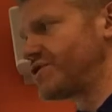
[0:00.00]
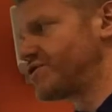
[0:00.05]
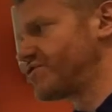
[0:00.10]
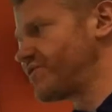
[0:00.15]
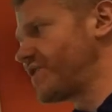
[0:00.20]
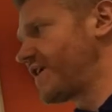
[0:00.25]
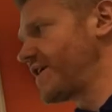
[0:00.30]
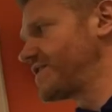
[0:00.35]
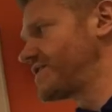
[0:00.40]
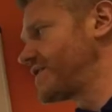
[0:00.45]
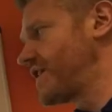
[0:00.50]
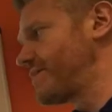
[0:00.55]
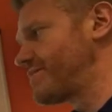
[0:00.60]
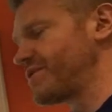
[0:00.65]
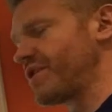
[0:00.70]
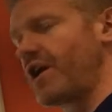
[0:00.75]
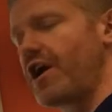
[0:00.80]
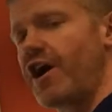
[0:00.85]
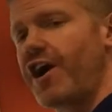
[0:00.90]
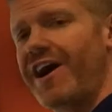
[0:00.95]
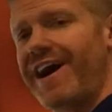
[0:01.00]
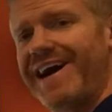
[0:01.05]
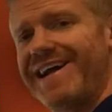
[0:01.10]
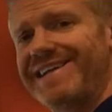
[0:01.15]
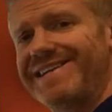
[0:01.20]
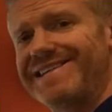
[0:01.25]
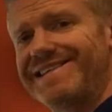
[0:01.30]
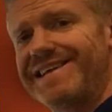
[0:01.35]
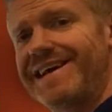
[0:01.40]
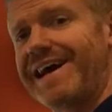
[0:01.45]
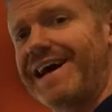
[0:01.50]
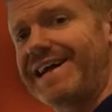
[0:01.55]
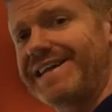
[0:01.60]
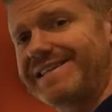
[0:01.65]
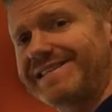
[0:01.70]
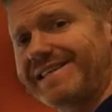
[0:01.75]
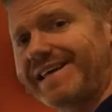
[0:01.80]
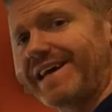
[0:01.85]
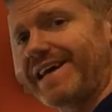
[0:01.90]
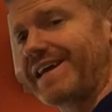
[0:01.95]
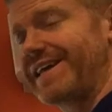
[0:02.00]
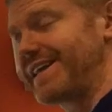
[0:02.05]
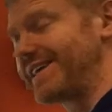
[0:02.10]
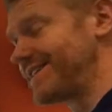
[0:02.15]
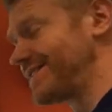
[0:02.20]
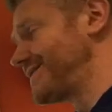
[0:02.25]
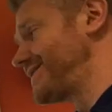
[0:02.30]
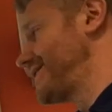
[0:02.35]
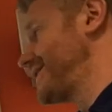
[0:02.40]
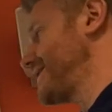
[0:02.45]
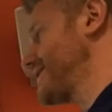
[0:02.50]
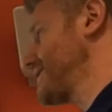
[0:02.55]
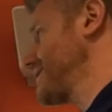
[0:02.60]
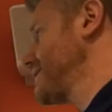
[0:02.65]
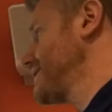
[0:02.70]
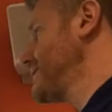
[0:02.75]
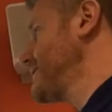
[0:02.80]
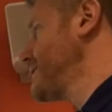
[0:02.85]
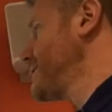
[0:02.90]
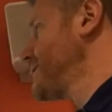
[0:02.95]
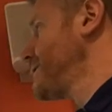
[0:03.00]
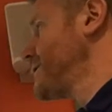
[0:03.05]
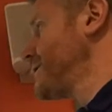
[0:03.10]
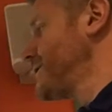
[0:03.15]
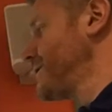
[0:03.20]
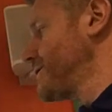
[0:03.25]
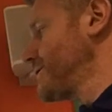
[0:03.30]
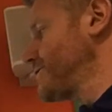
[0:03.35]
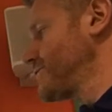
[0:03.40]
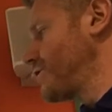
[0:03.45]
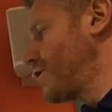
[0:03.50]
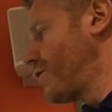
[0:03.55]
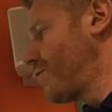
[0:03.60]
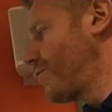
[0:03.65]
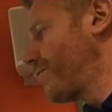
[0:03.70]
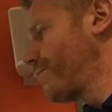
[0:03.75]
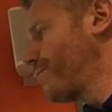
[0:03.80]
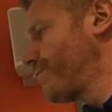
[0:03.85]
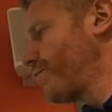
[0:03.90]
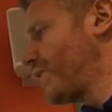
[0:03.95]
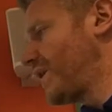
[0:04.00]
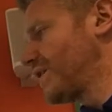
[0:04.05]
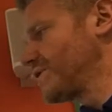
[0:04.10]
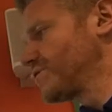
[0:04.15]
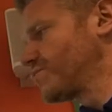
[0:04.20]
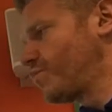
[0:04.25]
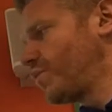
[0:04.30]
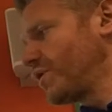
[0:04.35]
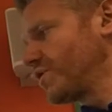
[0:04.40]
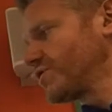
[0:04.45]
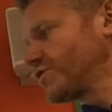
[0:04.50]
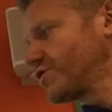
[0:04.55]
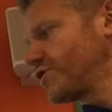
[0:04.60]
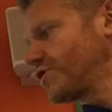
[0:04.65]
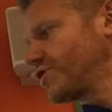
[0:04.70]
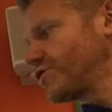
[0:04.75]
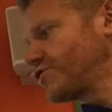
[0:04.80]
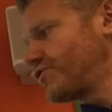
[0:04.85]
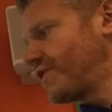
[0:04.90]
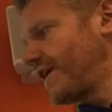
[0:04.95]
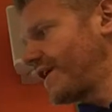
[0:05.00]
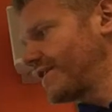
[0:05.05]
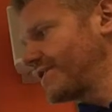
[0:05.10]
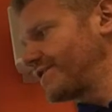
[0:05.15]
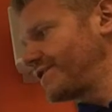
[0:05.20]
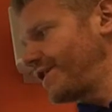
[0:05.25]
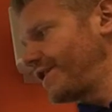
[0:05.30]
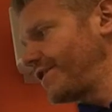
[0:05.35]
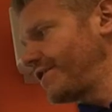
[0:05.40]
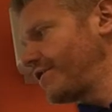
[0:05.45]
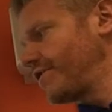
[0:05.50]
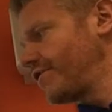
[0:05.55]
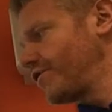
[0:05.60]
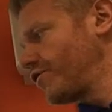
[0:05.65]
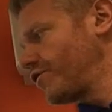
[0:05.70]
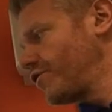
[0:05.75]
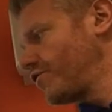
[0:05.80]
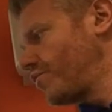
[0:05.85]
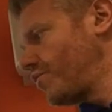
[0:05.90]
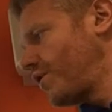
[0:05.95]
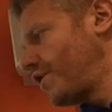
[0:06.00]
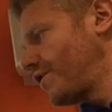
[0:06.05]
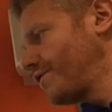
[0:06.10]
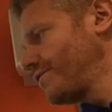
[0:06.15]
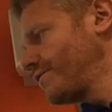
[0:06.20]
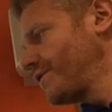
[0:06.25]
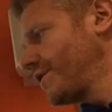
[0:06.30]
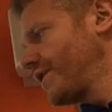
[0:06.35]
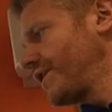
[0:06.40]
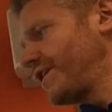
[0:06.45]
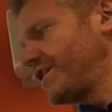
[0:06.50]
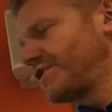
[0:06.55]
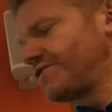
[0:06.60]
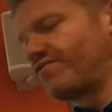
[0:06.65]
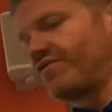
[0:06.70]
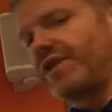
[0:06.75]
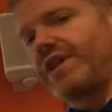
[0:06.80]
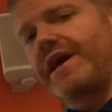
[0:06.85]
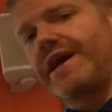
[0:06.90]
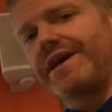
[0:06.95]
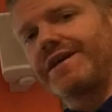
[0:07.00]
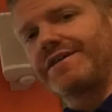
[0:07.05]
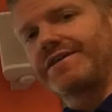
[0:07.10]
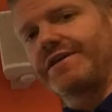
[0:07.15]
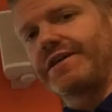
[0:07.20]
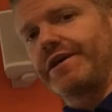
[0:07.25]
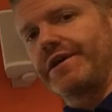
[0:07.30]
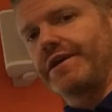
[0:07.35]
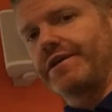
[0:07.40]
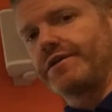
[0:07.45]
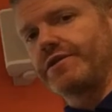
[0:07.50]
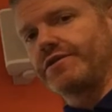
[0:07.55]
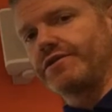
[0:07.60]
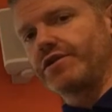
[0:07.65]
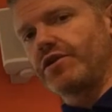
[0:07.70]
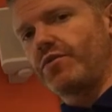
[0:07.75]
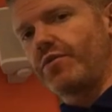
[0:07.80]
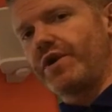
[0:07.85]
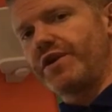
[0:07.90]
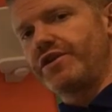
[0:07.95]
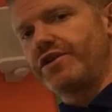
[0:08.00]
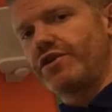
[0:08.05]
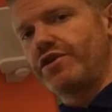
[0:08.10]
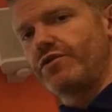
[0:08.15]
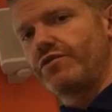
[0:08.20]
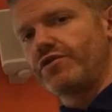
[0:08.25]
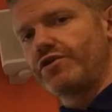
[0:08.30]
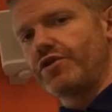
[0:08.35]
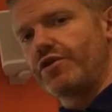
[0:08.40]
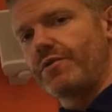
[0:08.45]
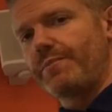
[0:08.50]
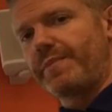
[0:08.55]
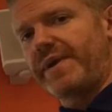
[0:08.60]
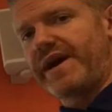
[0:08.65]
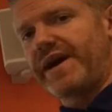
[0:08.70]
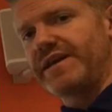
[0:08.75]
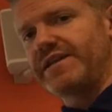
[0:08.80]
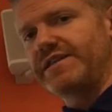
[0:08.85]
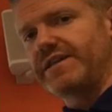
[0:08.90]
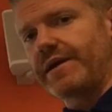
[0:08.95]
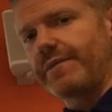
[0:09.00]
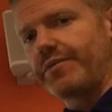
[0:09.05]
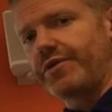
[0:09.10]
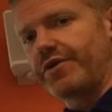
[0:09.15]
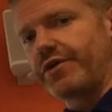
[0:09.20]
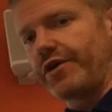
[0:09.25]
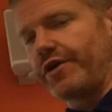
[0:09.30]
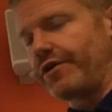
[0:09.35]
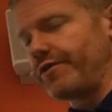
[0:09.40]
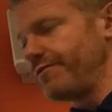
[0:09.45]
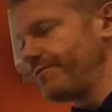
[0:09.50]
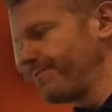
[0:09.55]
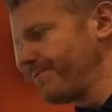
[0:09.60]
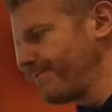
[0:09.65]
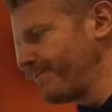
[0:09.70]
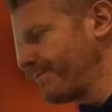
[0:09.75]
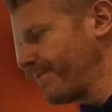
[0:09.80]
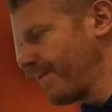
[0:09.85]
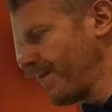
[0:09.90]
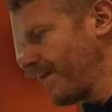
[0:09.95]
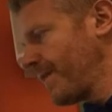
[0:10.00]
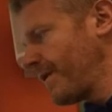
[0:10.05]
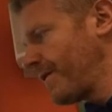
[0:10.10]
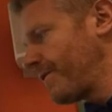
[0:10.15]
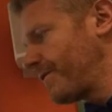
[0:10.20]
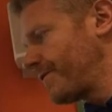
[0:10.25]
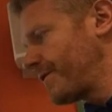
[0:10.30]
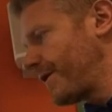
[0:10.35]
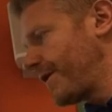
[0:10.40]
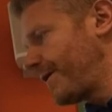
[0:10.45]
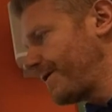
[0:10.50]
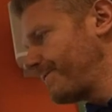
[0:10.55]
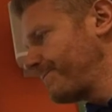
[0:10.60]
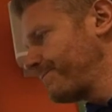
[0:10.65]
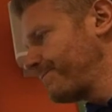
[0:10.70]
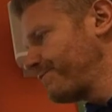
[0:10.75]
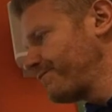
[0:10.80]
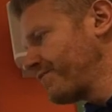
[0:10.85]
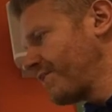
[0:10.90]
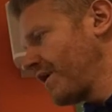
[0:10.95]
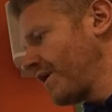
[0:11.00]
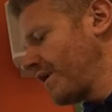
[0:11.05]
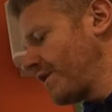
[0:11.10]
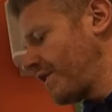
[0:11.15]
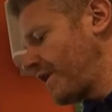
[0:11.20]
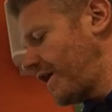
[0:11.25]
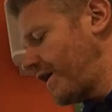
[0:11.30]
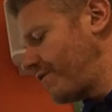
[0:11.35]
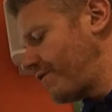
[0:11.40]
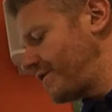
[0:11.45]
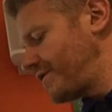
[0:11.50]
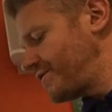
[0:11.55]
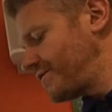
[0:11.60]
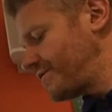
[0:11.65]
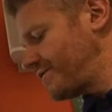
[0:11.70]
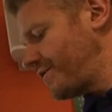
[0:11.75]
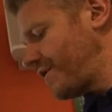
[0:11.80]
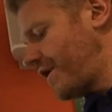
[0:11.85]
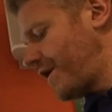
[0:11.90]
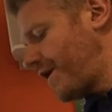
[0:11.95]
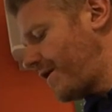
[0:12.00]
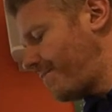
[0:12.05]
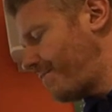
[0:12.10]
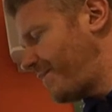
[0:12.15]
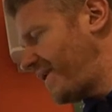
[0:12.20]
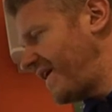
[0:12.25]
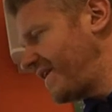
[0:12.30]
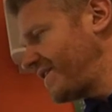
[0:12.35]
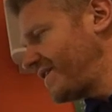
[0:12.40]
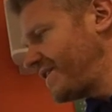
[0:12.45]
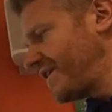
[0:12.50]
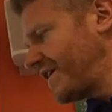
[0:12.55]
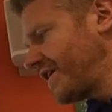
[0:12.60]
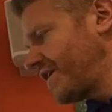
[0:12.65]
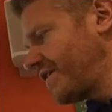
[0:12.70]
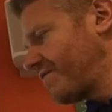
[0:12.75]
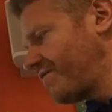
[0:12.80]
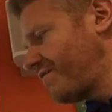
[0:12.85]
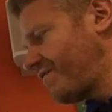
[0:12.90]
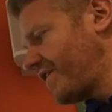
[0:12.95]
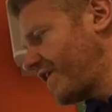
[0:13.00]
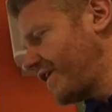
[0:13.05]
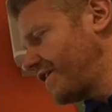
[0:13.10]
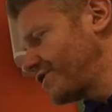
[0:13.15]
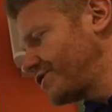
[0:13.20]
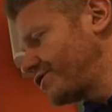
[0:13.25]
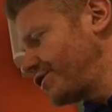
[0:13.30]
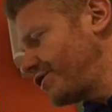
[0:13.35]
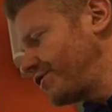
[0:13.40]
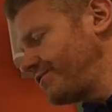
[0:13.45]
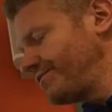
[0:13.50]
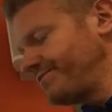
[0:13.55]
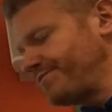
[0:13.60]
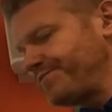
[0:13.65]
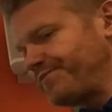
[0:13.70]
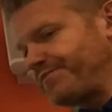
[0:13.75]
and triceps are antagonistic. So whilst one's contracting, the other one is relaxing. So when you do a bicep curl, okay, there is bending and flexion